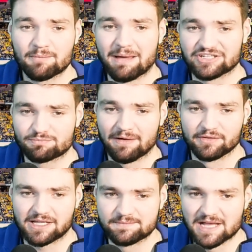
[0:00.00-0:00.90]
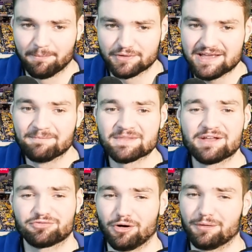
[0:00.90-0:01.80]
Patrick Beverley comes up with it.
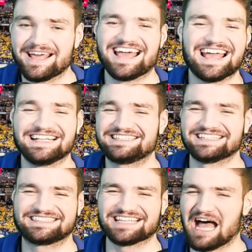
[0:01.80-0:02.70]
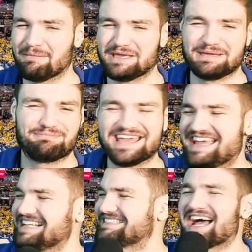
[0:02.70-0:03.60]
Throwing ahead to Tommy
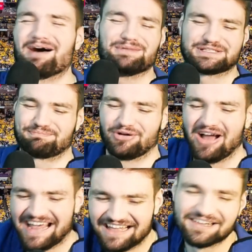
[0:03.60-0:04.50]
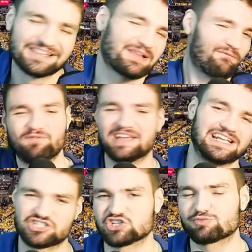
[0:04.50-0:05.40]
B. Thomas Bryant
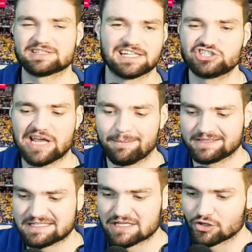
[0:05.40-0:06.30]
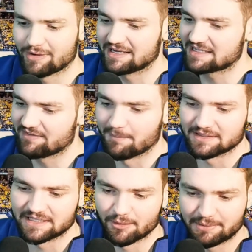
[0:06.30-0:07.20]
finishes with a jam at the other end. Give him
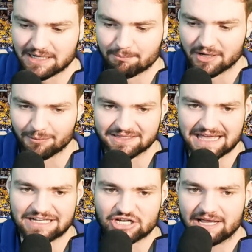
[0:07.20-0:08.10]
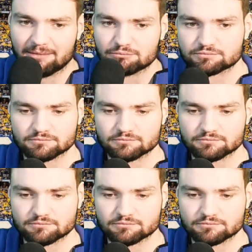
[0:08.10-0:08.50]
a little peanut butter with that jam.